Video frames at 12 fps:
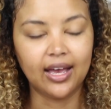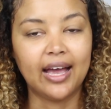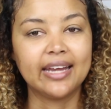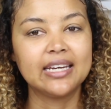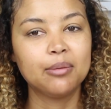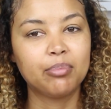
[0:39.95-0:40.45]

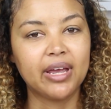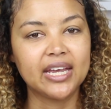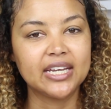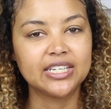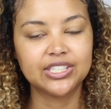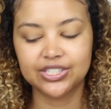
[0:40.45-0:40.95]
Honey
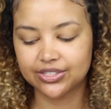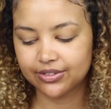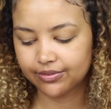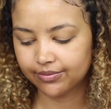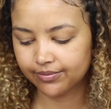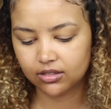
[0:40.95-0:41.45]
Beige,
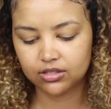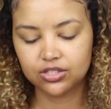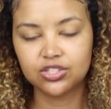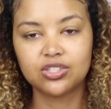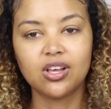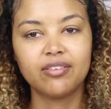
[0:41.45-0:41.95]

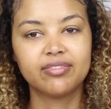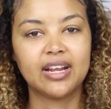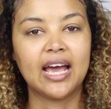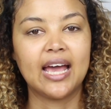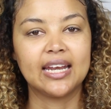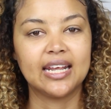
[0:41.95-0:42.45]
Soft
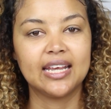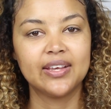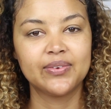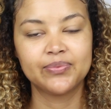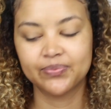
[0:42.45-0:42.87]
Honey,